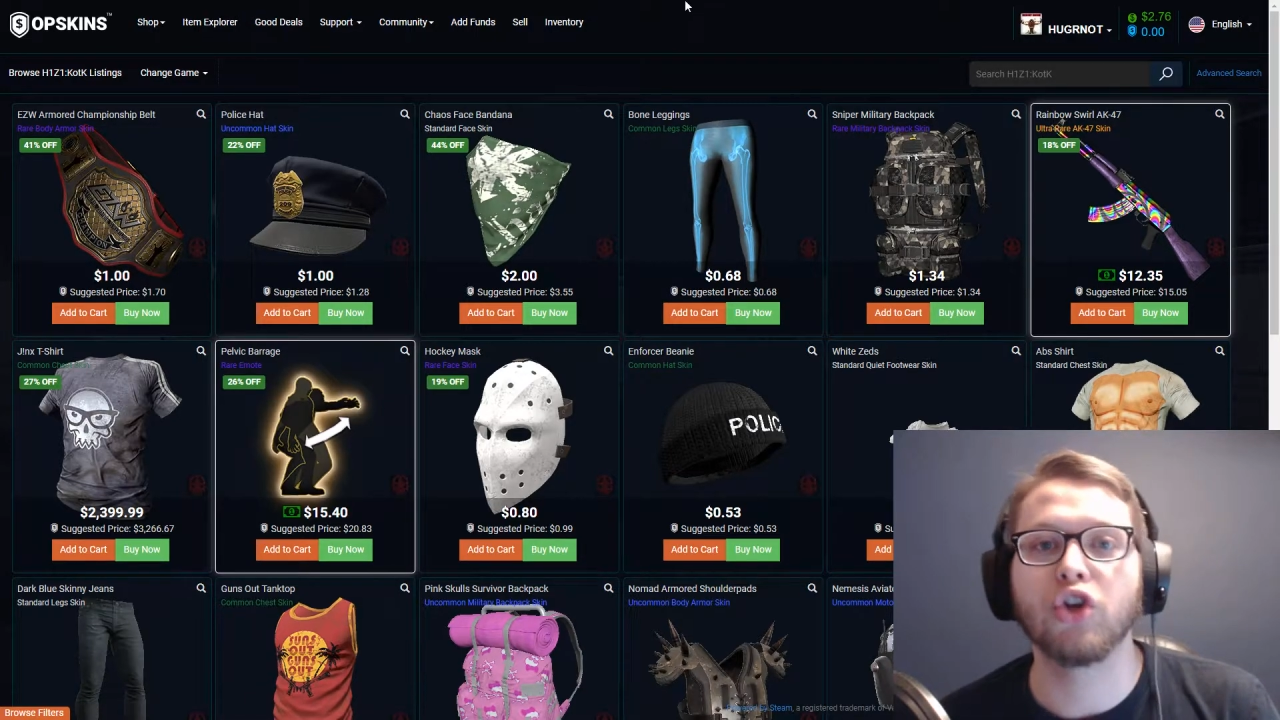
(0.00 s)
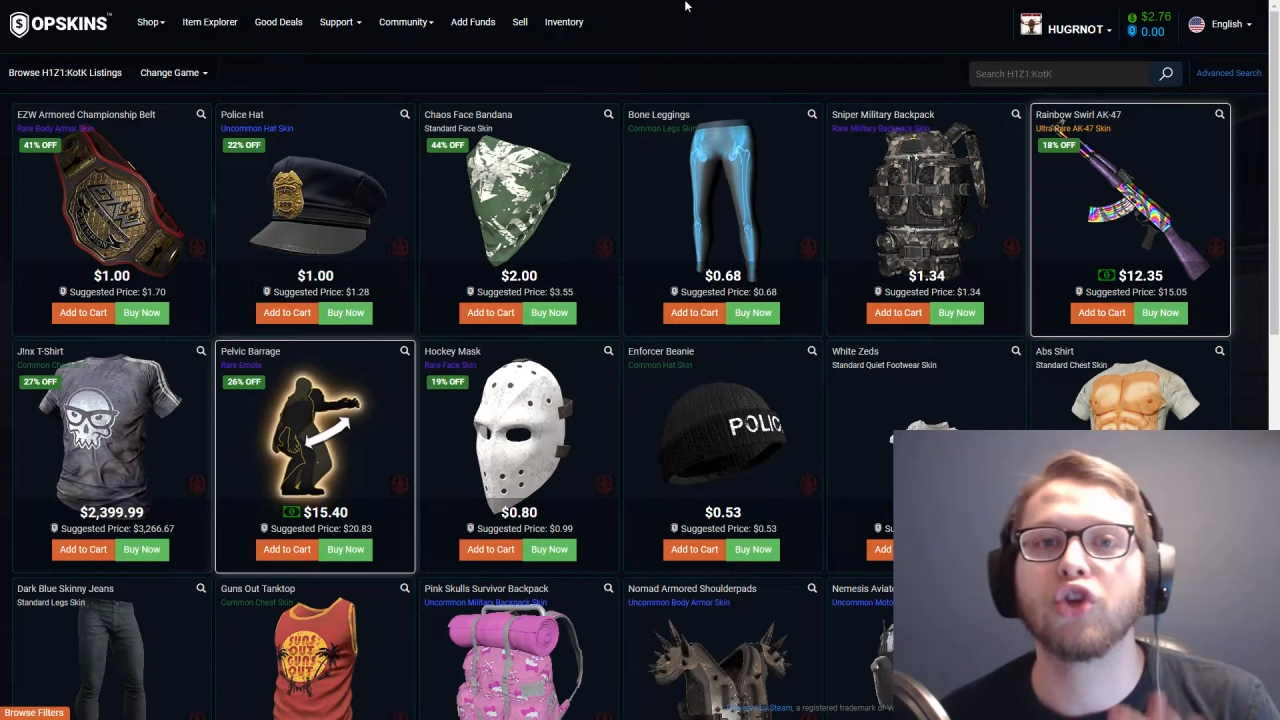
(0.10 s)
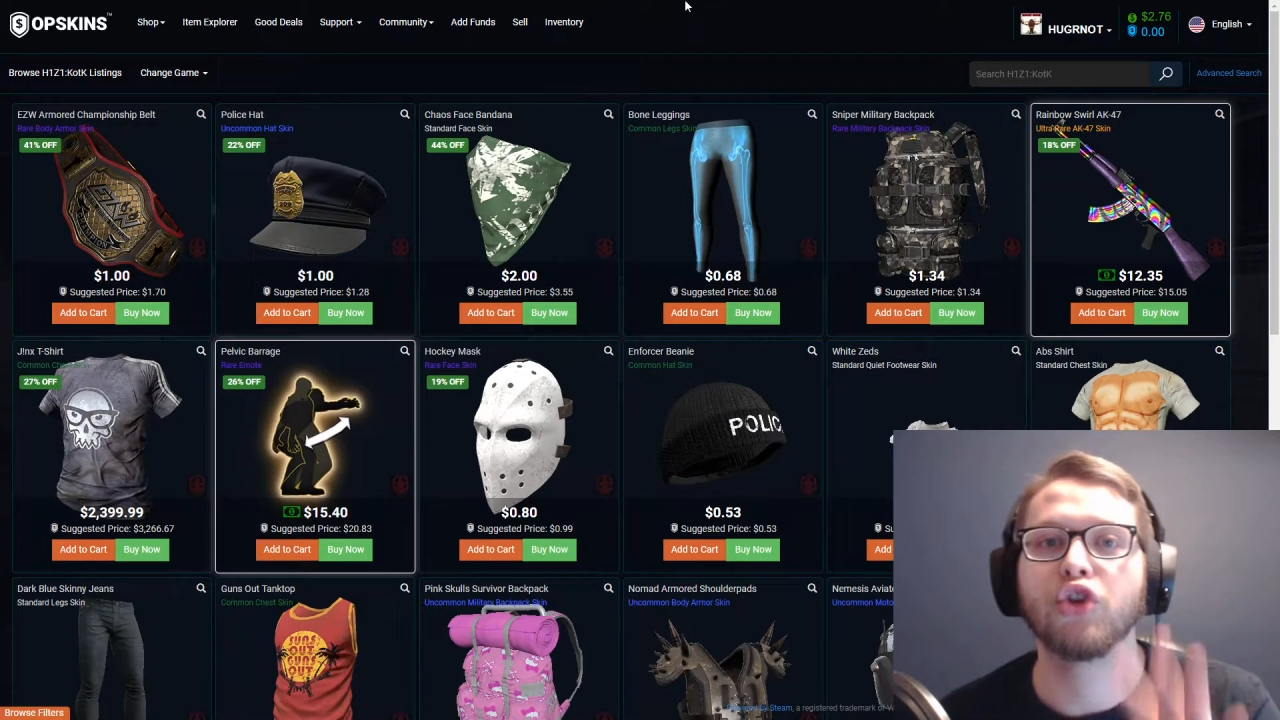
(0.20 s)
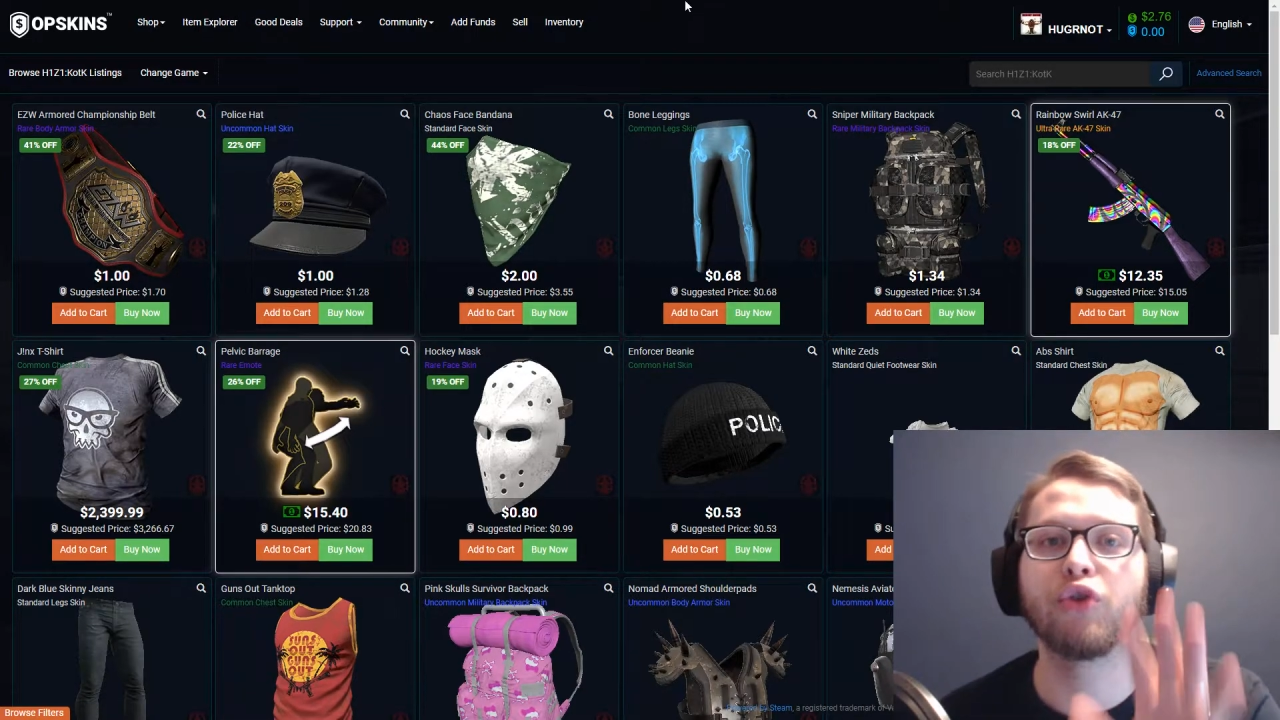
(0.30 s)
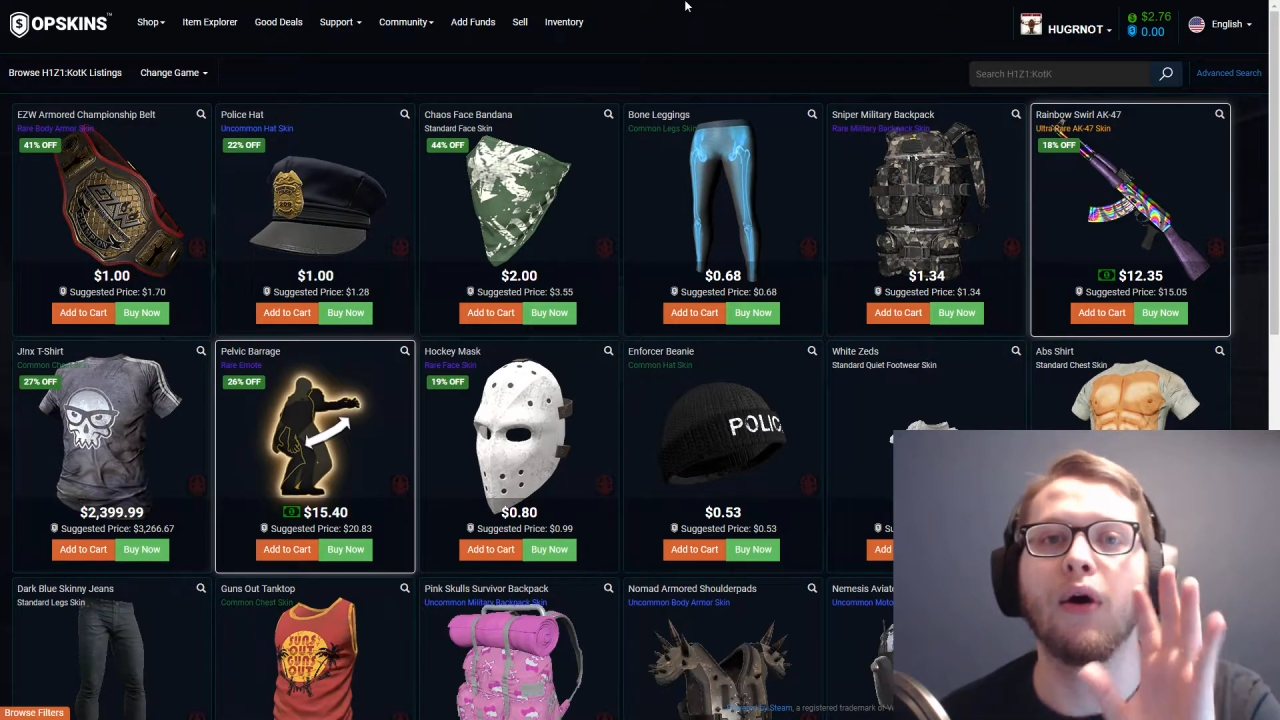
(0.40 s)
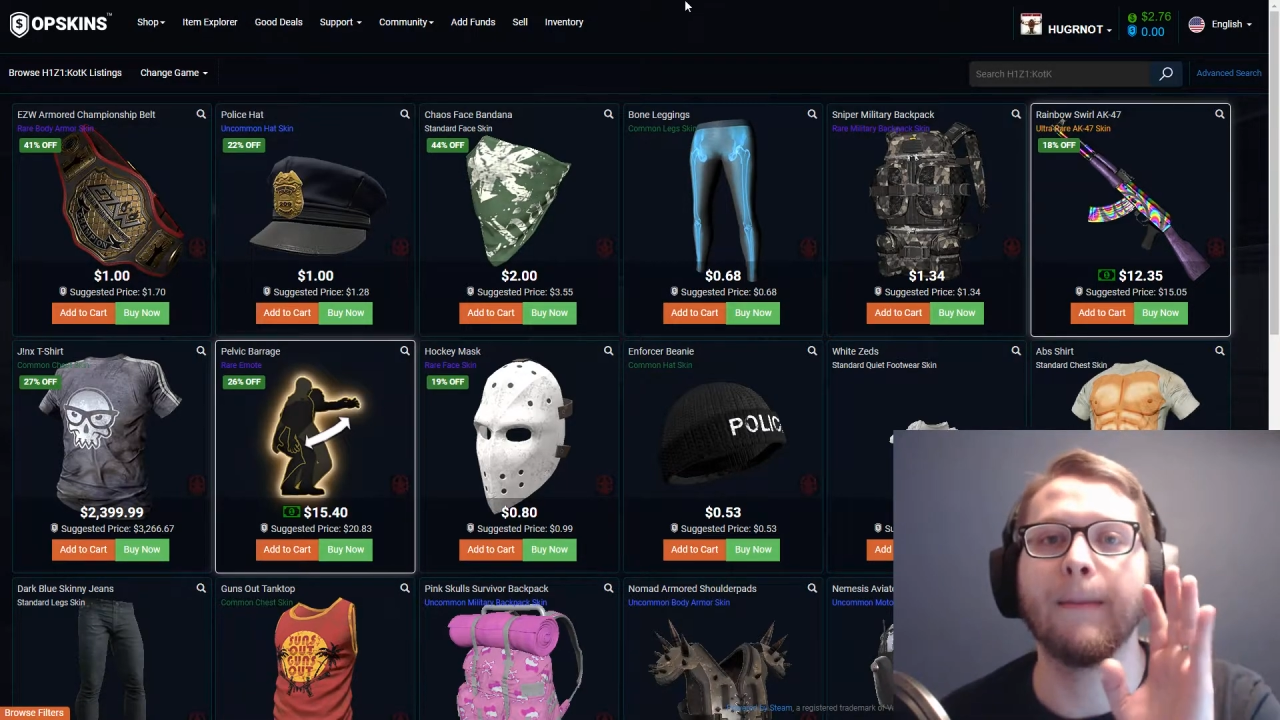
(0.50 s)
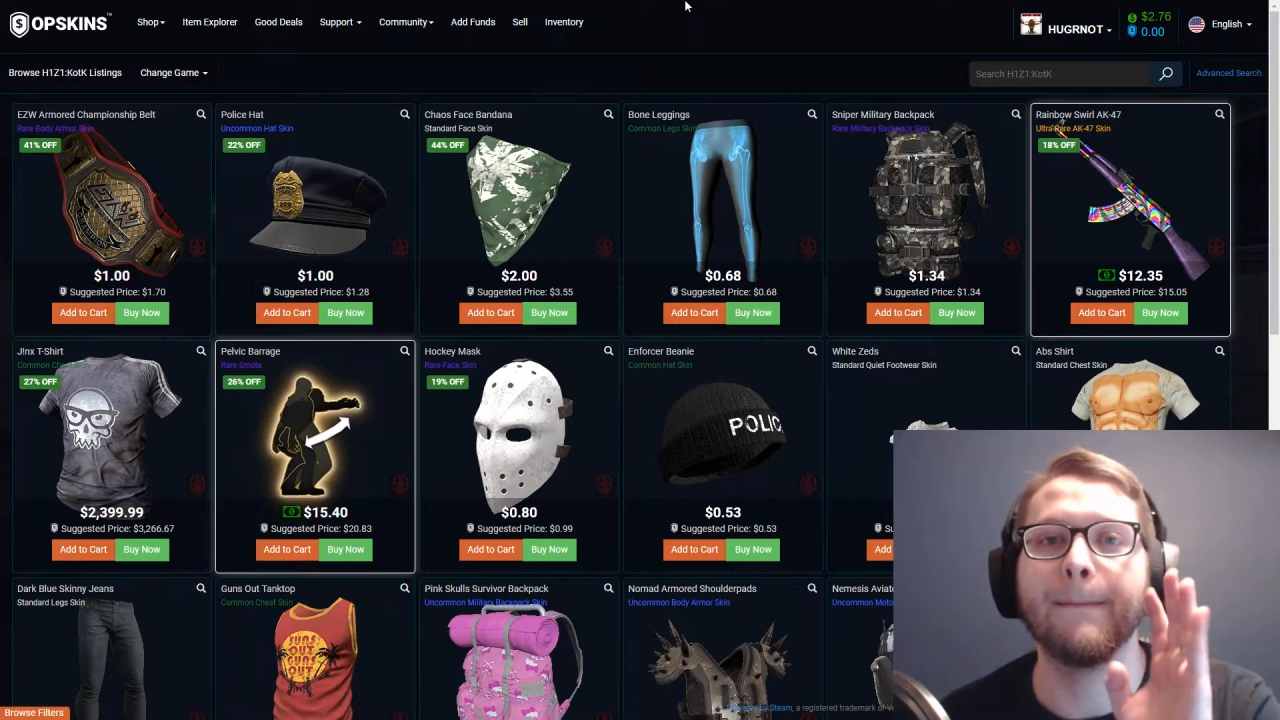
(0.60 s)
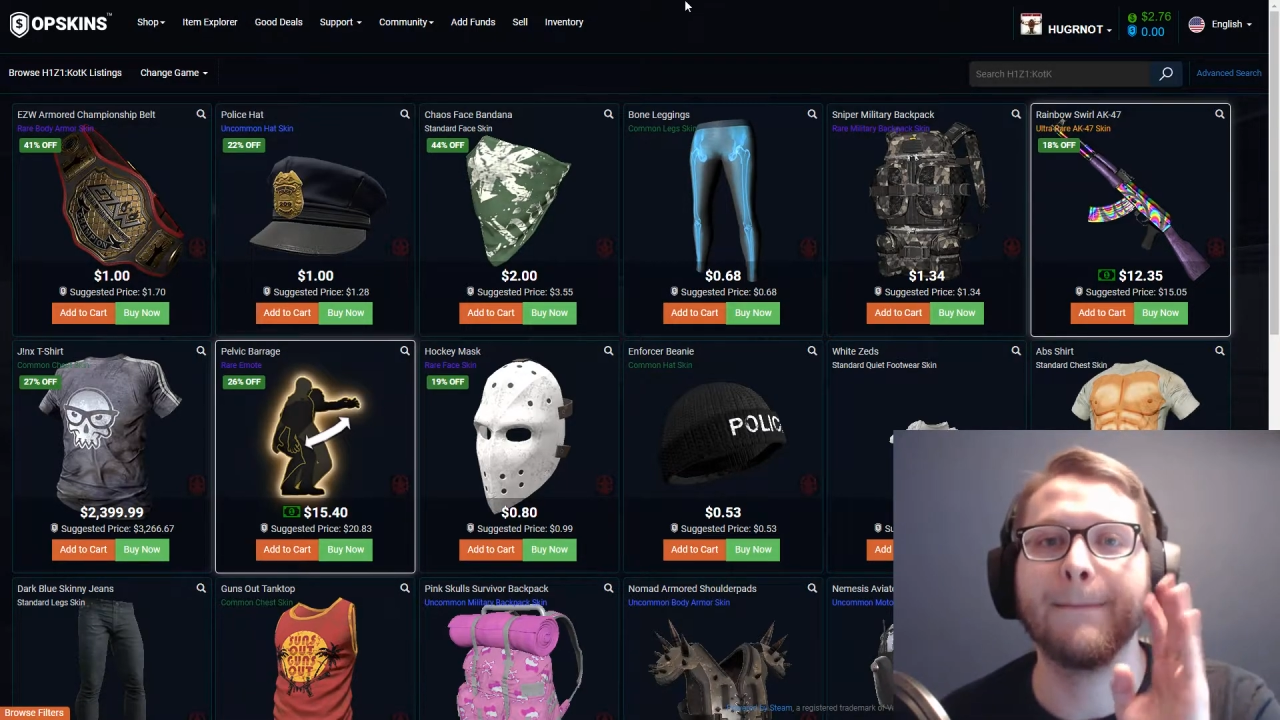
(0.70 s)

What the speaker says: you are